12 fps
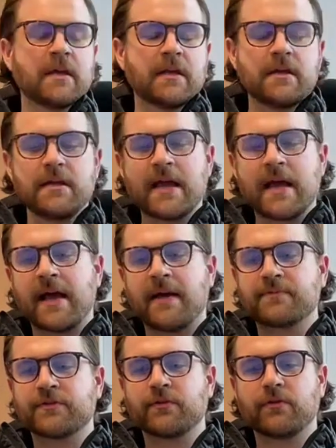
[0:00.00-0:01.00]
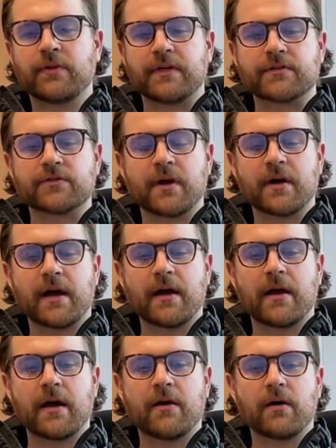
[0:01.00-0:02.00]
Yeah, absolutely. So
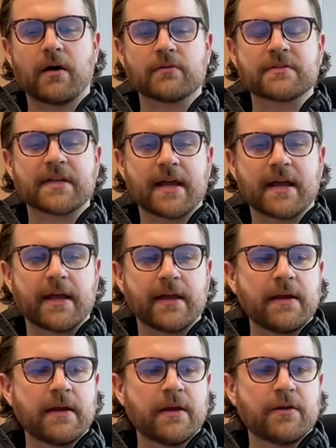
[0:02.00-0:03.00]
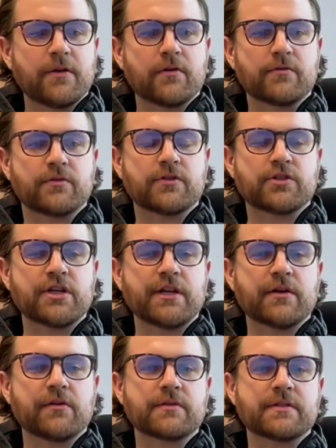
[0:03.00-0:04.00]
I'll say,
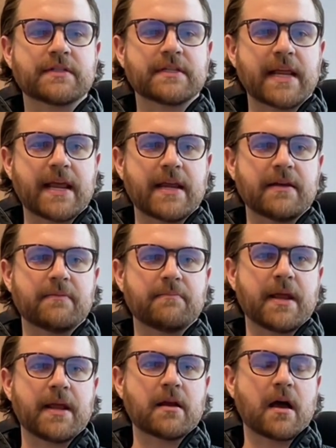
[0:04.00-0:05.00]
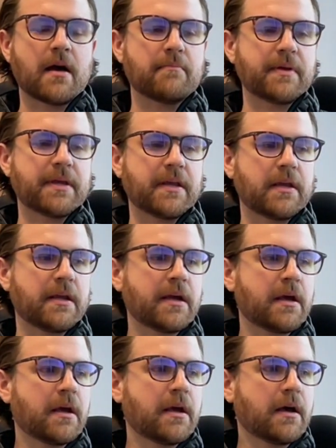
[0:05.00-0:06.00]
Chico State may not be
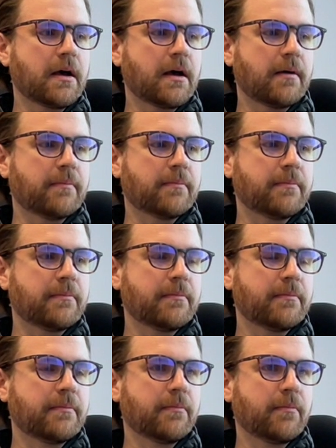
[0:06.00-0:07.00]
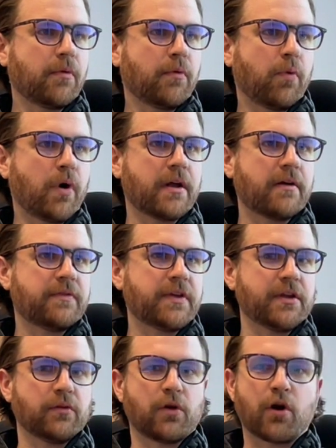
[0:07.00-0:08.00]
one of
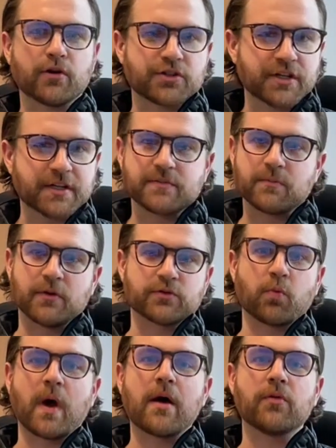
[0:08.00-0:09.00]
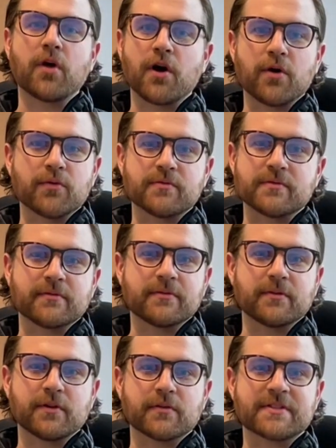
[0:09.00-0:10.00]
the largest, most well-known,
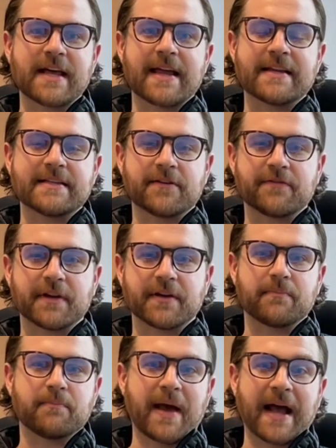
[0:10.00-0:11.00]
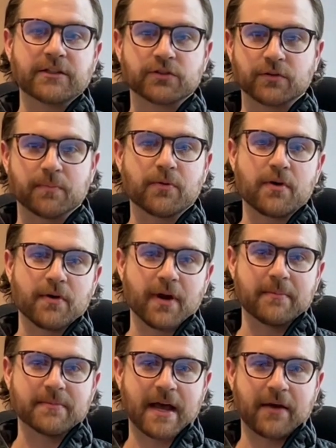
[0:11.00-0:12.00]
scientific bachelor
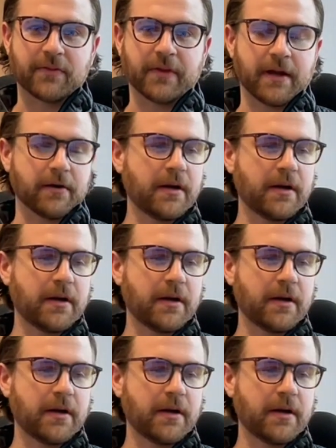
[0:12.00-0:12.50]
programs out there